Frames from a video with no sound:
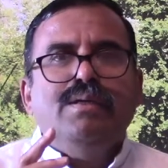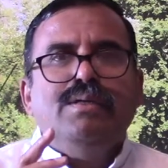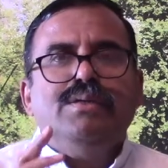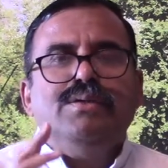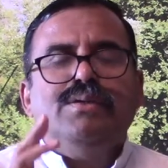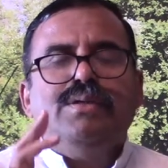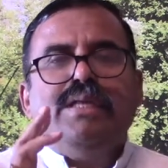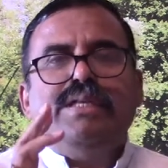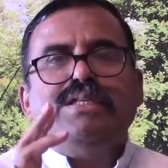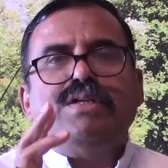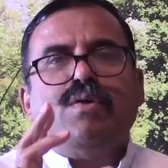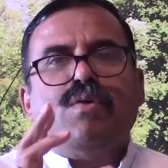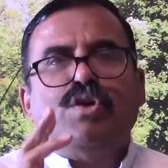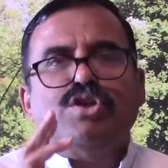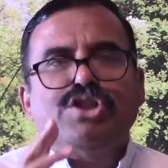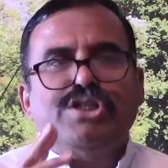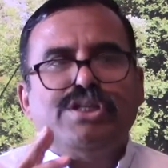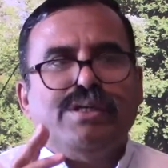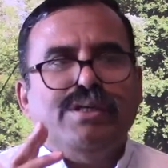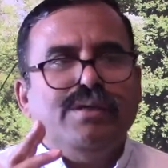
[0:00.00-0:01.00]
So there is a
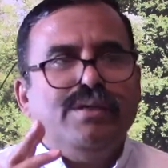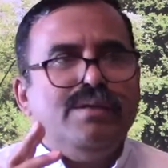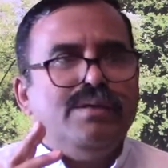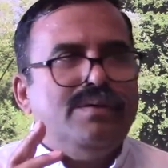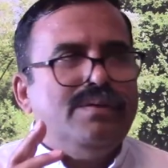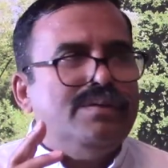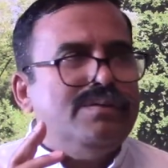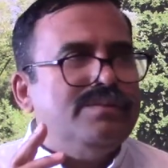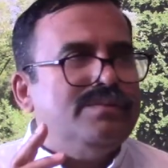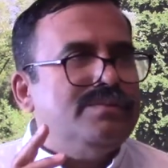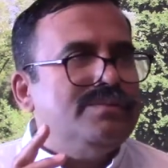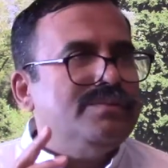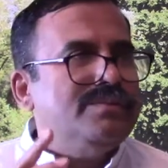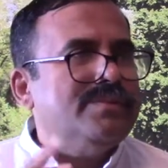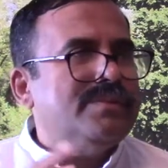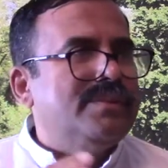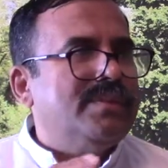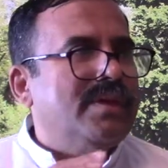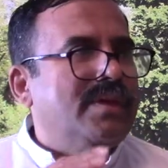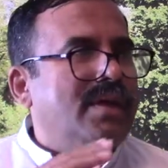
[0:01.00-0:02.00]
question,
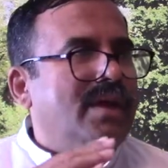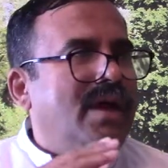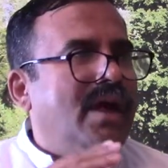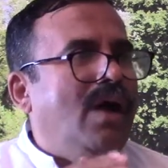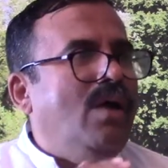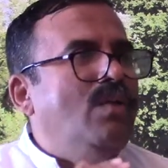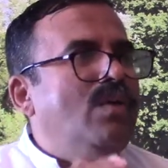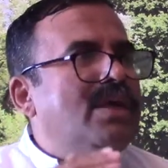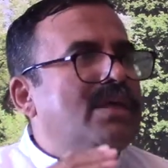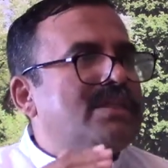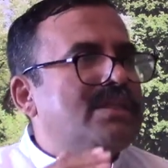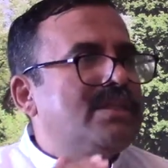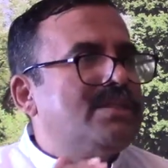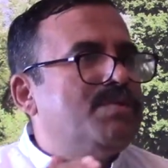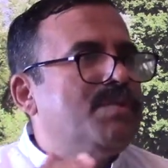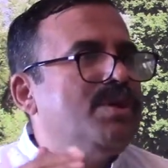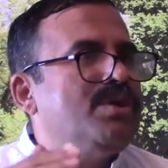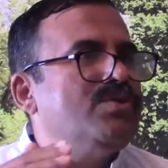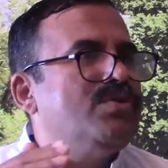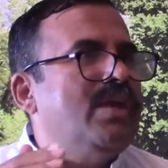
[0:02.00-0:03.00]
how does the
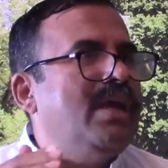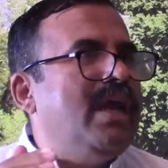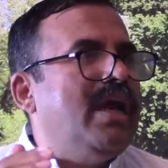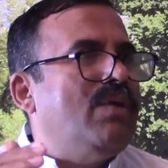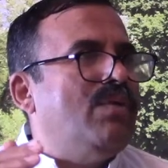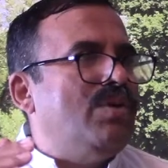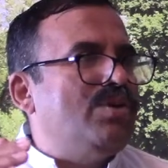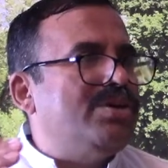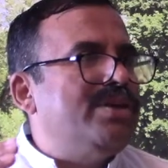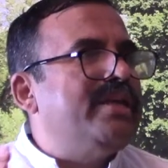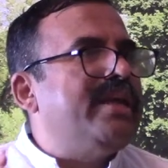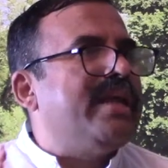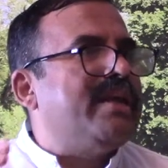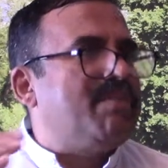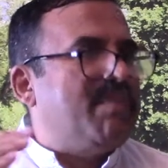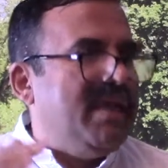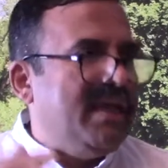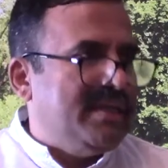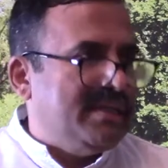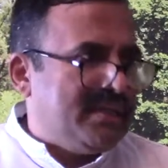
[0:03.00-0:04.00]
spiritual evolution take
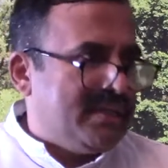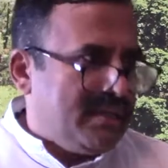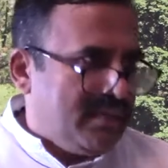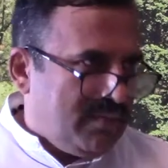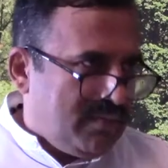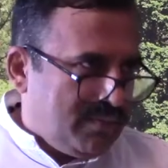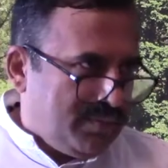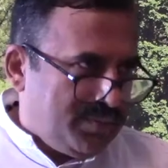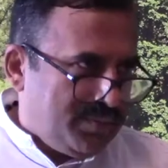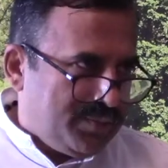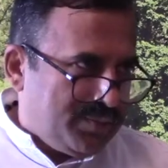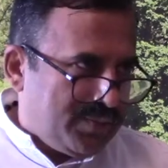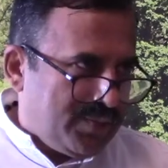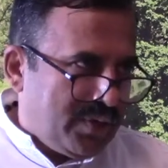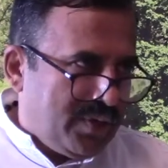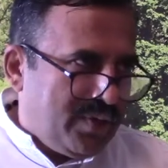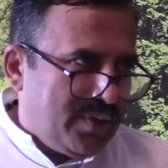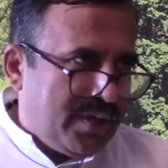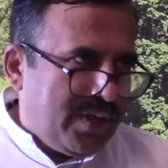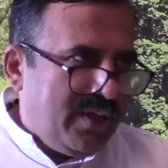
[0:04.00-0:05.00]
place?
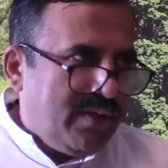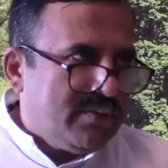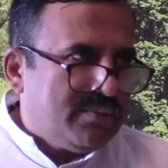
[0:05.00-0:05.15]
Okay.